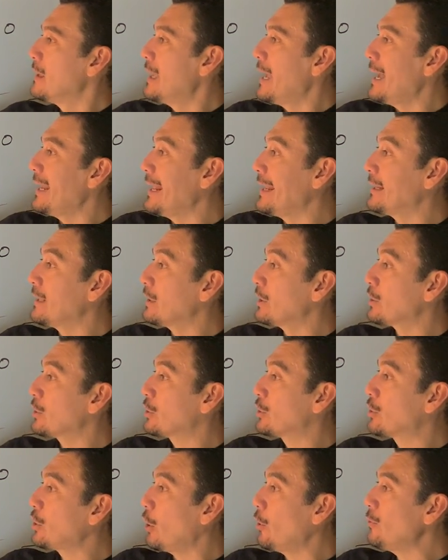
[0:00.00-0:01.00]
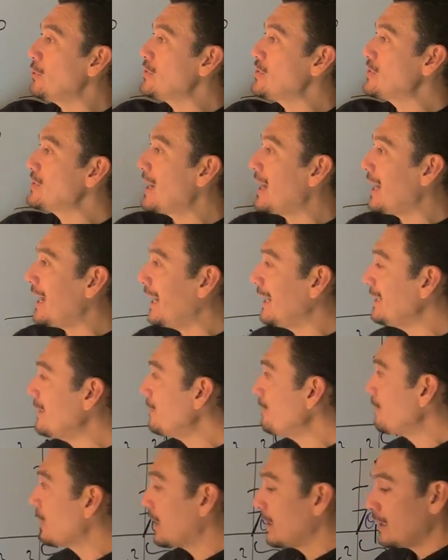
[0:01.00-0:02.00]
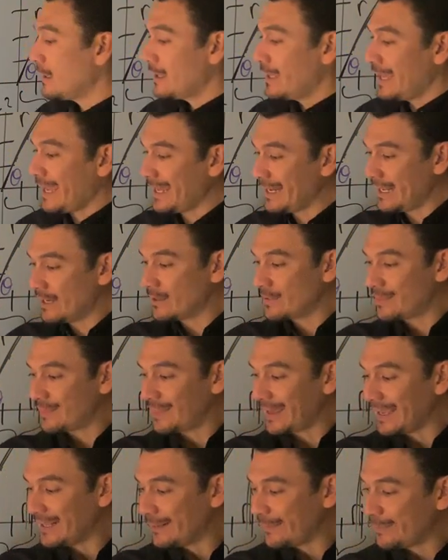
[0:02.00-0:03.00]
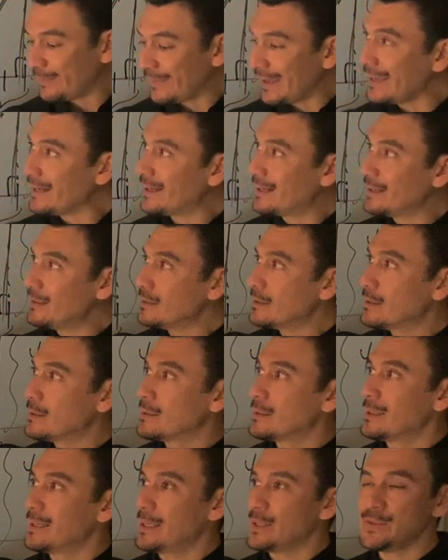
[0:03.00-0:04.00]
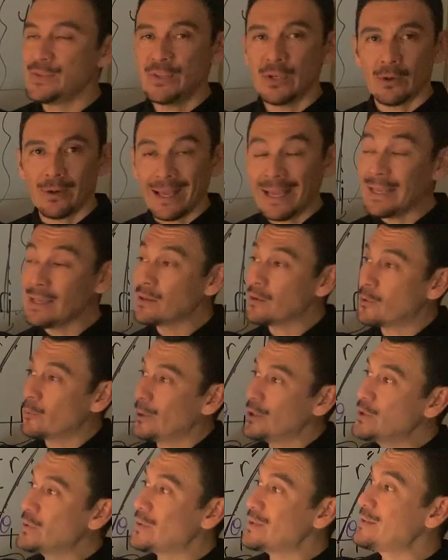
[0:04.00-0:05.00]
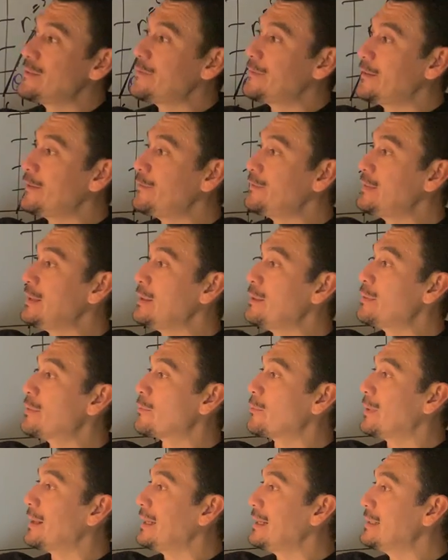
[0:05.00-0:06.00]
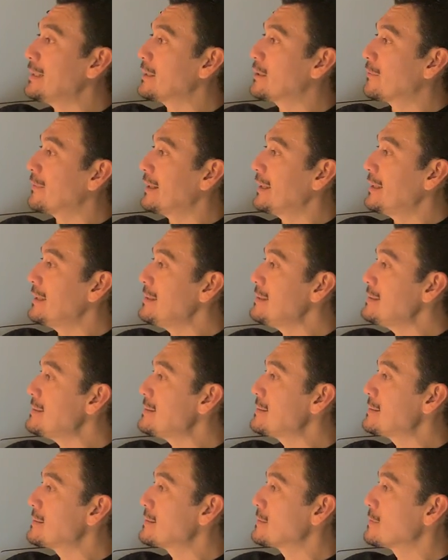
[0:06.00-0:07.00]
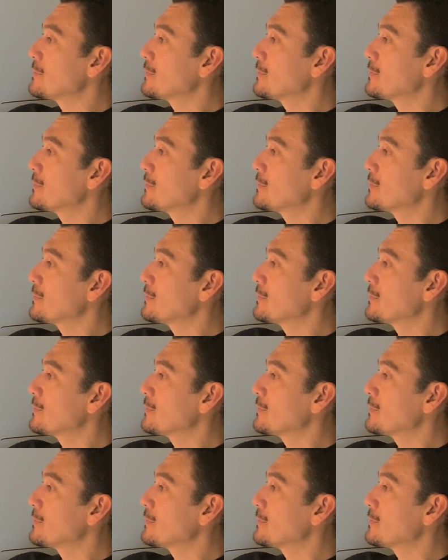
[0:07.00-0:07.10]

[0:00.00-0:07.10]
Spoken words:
And then cosine. And then theta is your angle, which was 53 degrees.